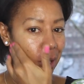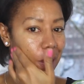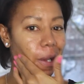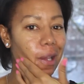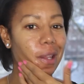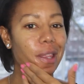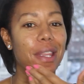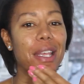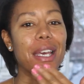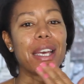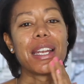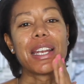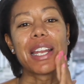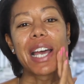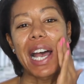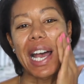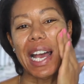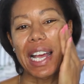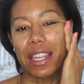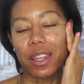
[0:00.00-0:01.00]
and then
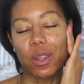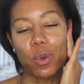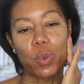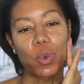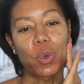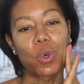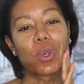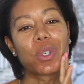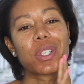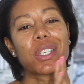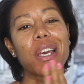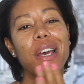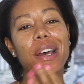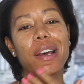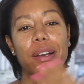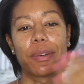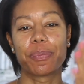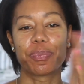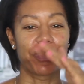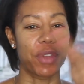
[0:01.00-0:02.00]
add the
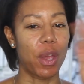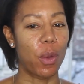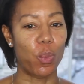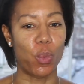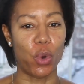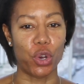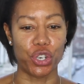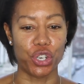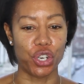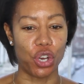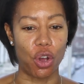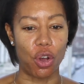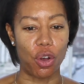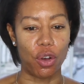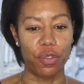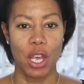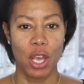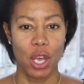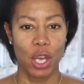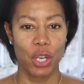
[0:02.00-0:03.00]
water and wash it
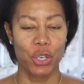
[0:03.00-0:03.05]
off.